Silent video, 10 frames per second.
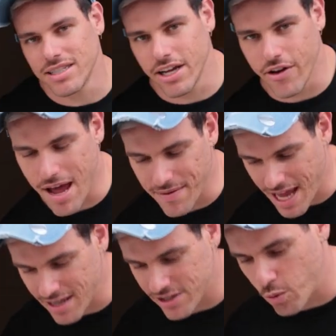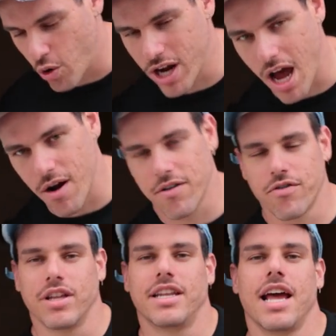guys right there you have it. That is the workout
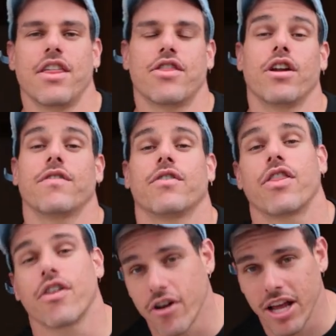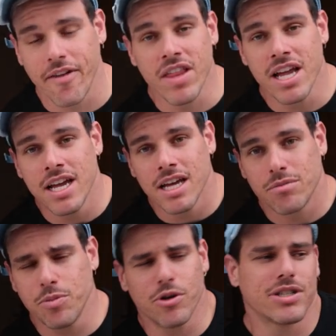for the day, 30 for 30.
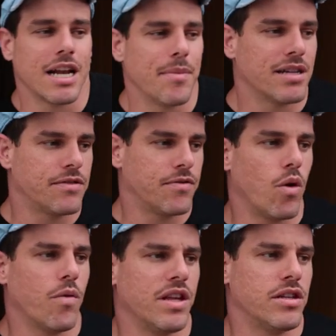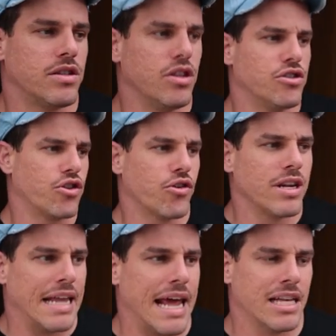I'm super excited because over these, these
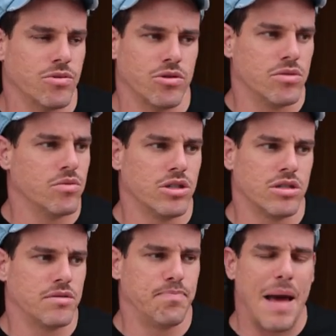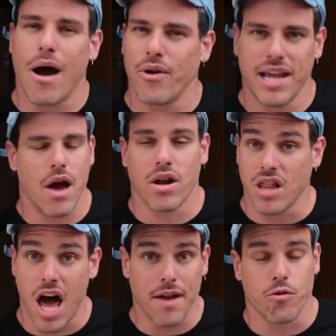30 days, we're, we're just pounding out a
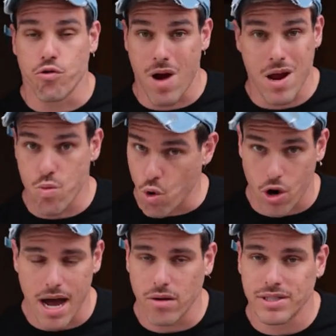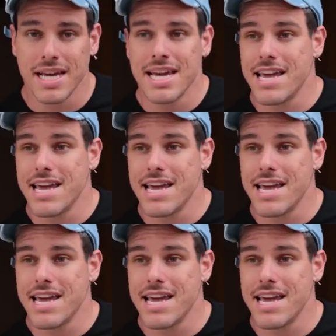lot of great workouts